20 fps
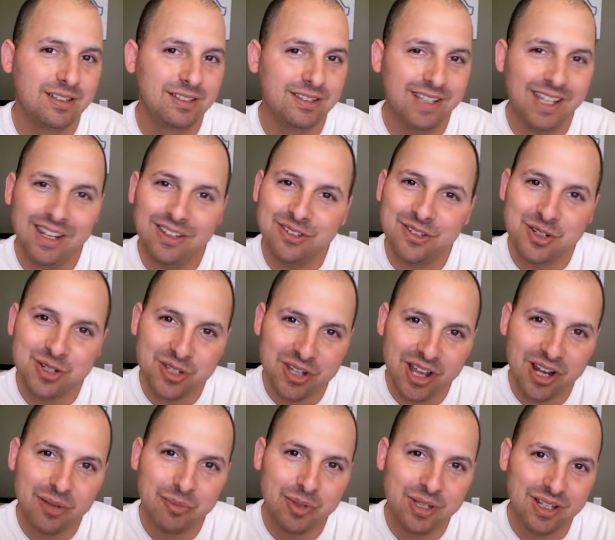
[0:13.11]
Ladies and
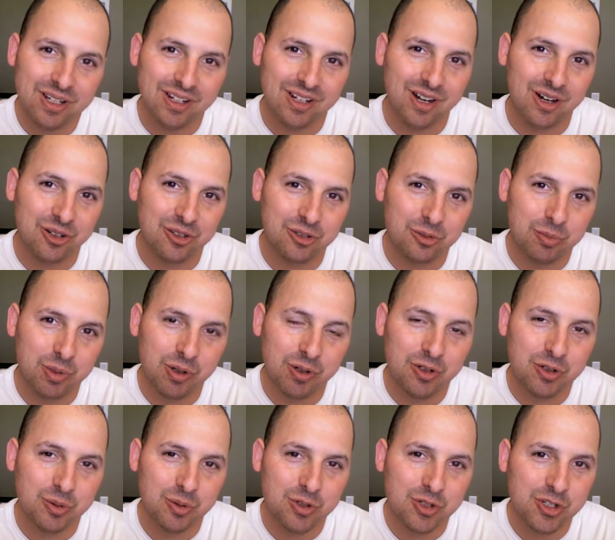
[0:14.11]
gentlemen, our
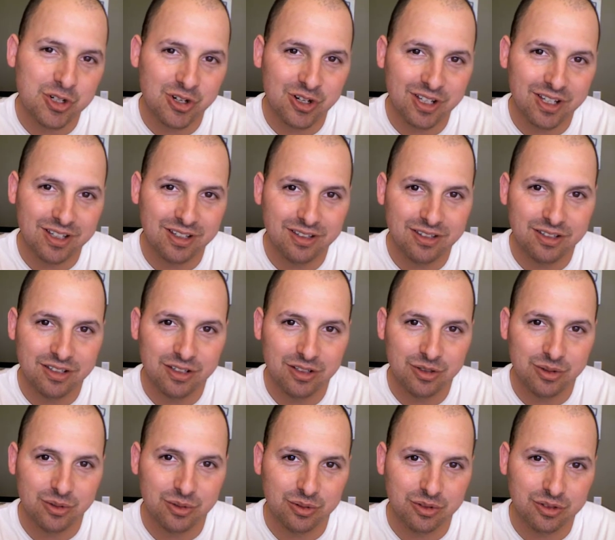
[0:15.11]
spiritual journey
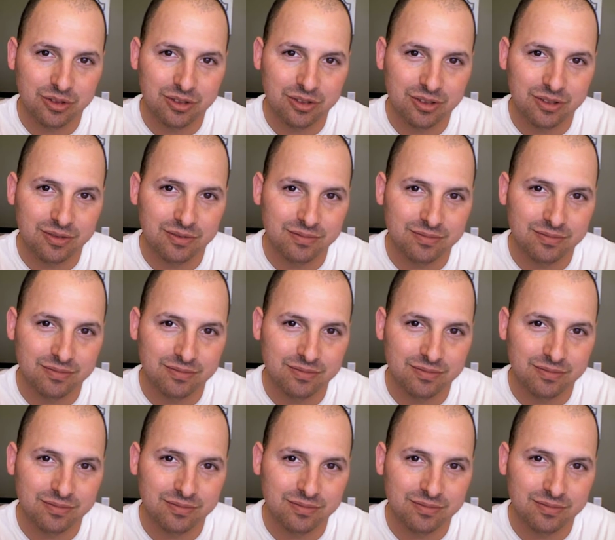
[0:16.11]
continues.